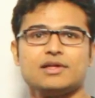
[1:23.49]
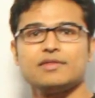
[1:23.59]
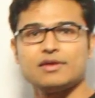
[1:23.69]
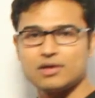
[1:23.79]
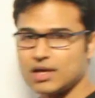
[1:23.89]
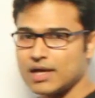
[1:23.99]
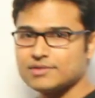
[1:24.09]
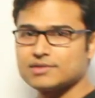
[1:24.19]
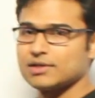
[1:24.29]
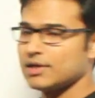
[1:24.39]
Then they will
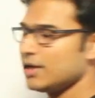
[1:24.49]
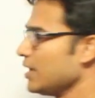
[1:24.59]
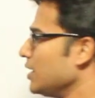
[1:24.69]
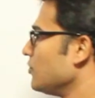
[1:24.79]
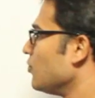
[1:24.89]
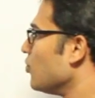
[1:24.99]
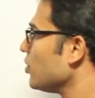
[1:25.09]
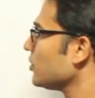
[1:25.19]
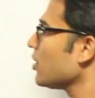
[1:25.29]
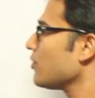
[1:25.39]
ask, if
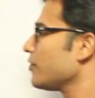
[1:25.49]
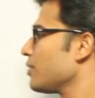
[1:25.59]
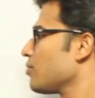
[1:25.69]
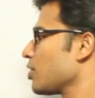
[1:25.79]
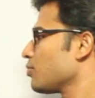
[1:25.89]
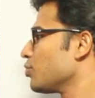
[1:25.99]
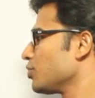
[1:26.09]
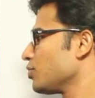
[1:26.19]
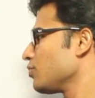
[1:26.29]
both of them are put